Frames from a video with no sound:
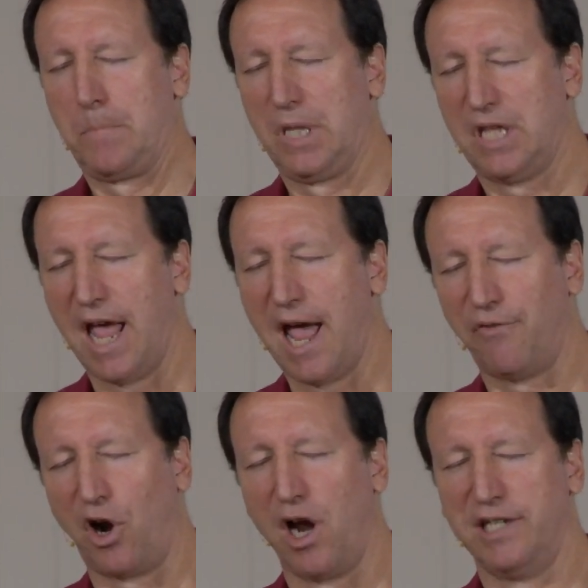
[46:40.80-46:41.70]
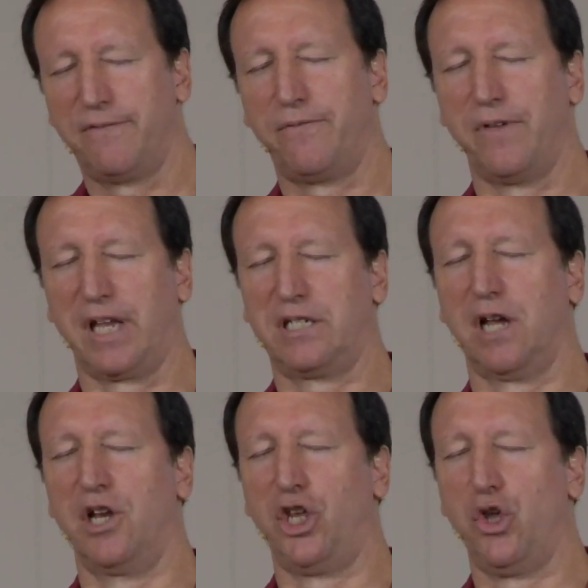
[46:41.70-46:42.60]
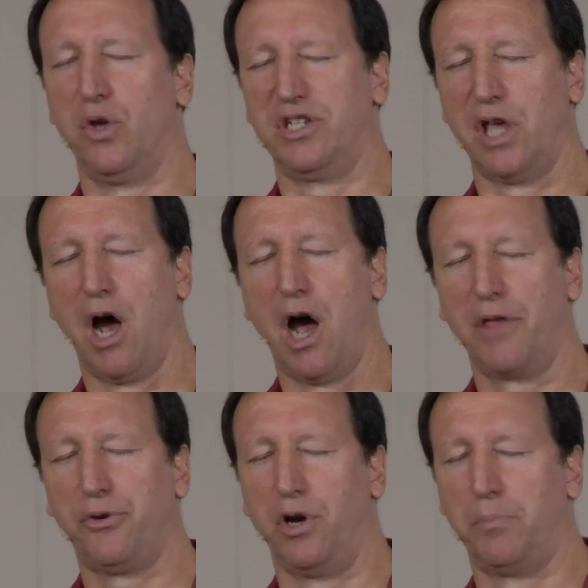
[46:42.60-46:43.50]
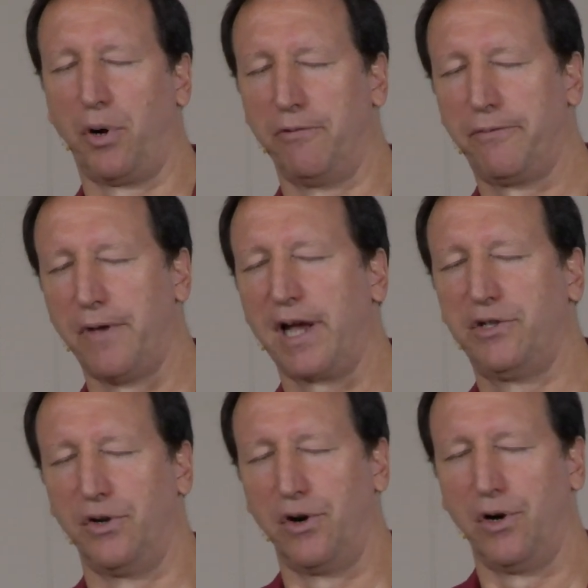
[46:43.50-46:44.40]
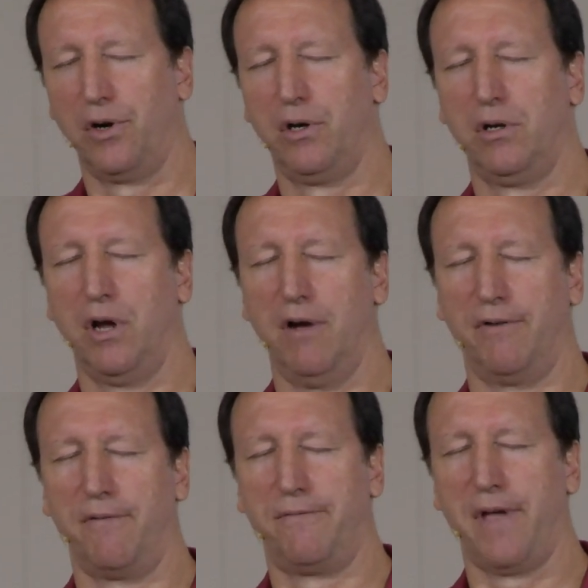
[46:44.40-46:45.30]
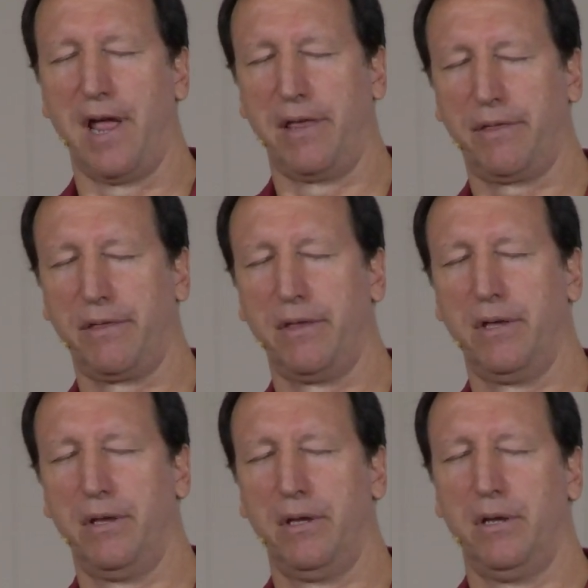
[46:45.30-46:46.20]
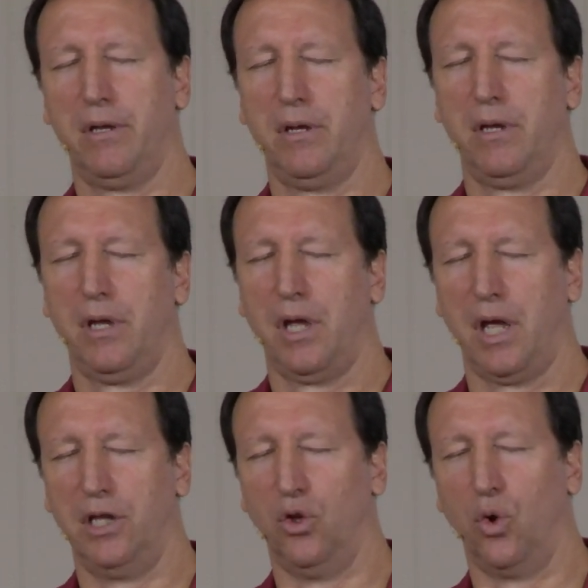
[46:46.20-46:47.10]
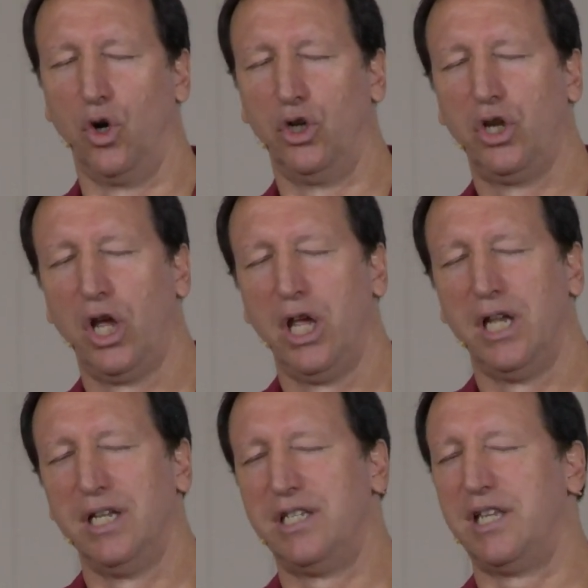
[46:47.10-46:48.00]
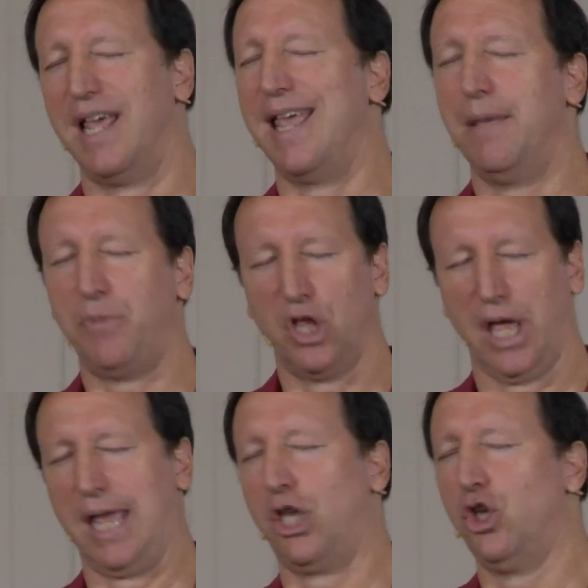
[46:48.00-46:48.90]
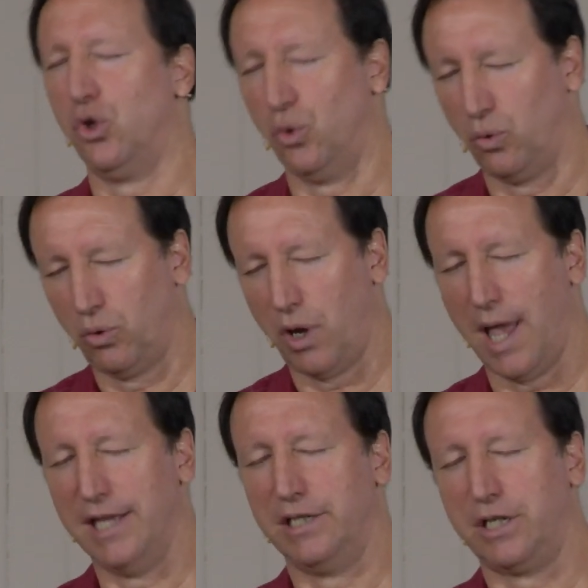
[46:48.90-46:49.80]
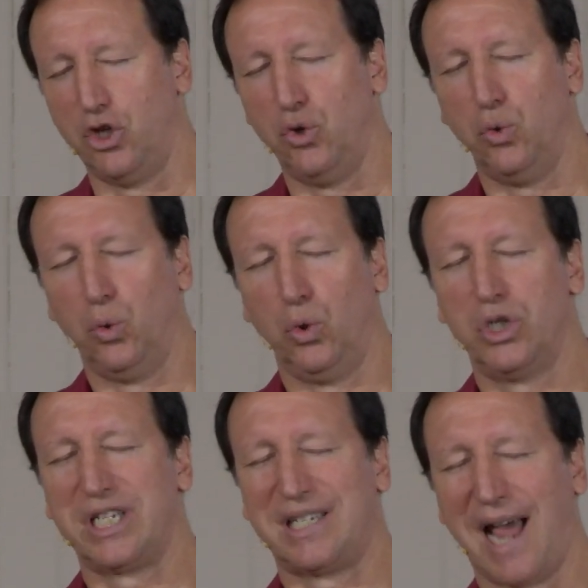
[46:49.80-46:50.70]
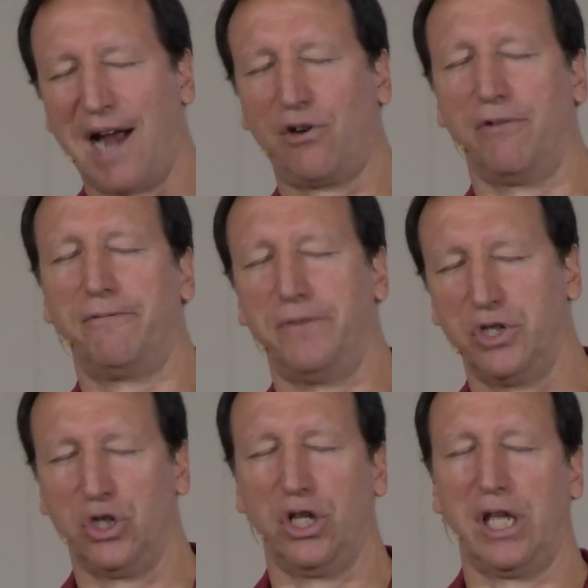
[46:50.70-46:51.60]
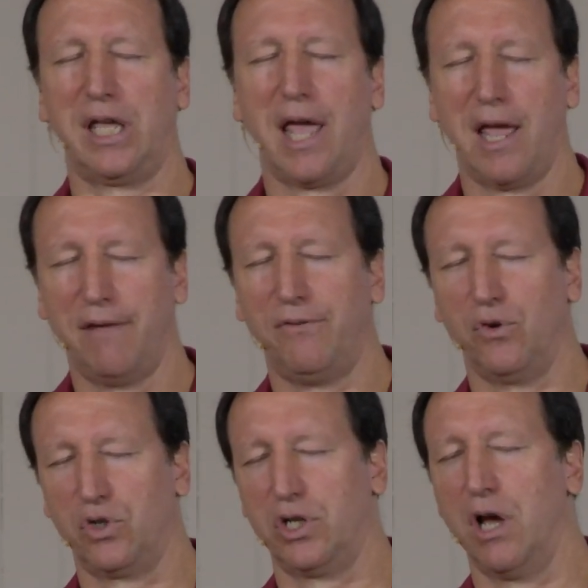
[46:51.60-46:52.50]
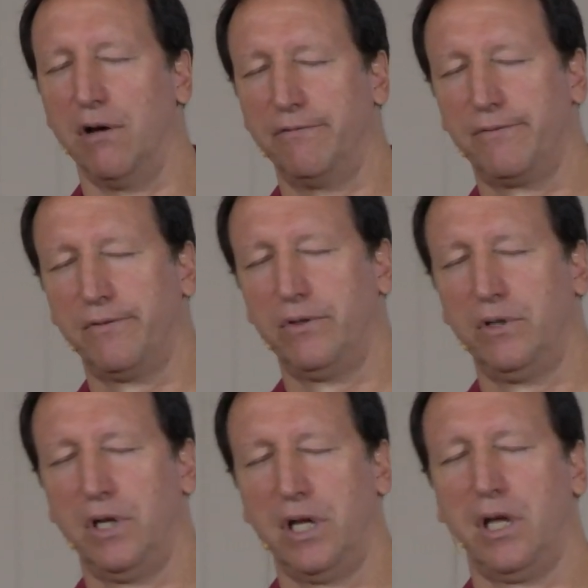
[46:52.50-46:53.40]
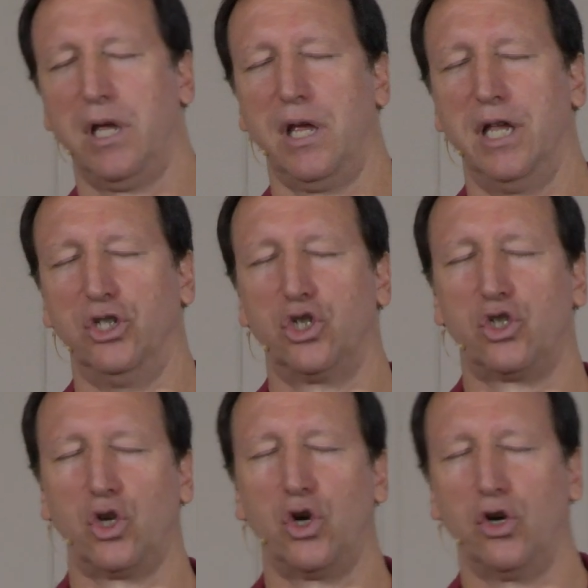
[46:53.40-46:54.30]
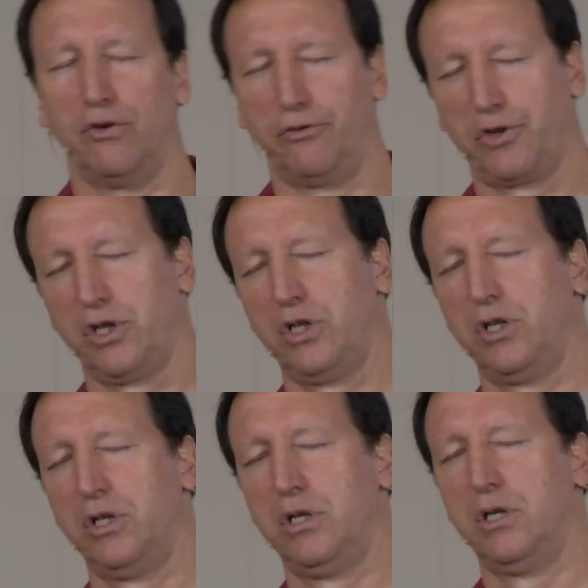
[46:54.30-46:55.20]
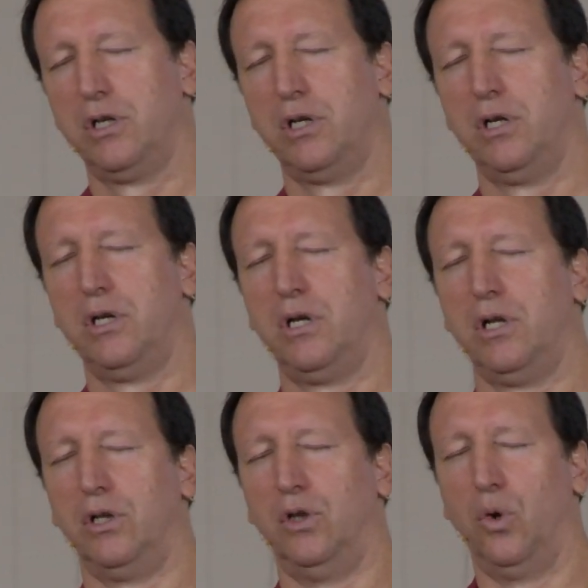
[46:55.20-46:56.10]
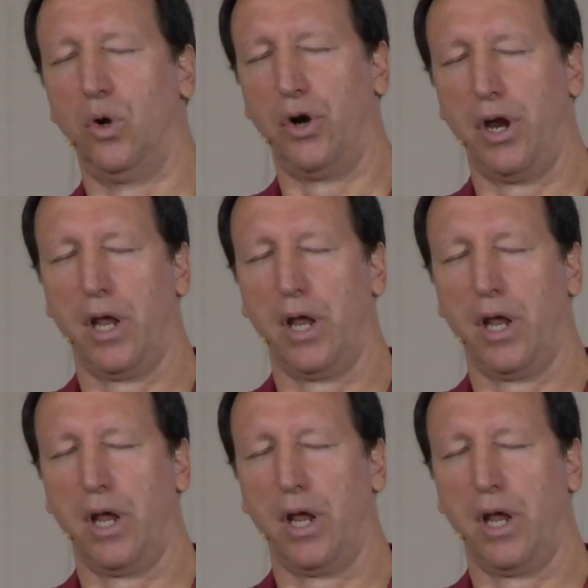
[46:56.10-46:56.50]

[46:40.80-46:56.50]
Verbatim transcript: to have our eyes fixed on you as the author and perfecter of our faith. And Lord, to emulate you as you sacrificially gave yourself and served. Lord,